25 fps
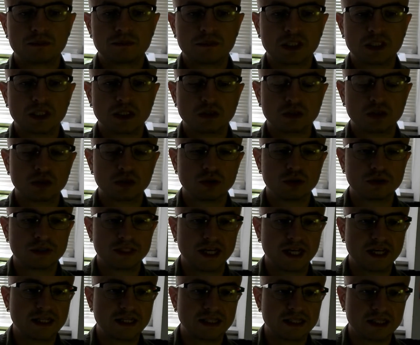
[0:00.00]
So
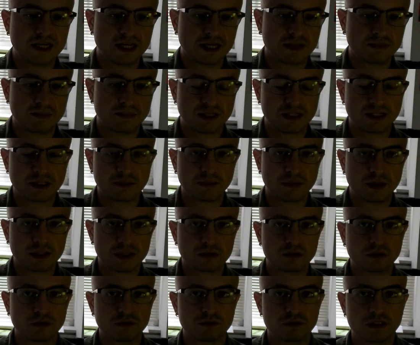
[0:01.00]
then I think
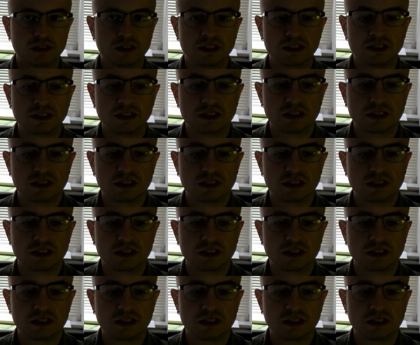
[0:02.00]
Markov is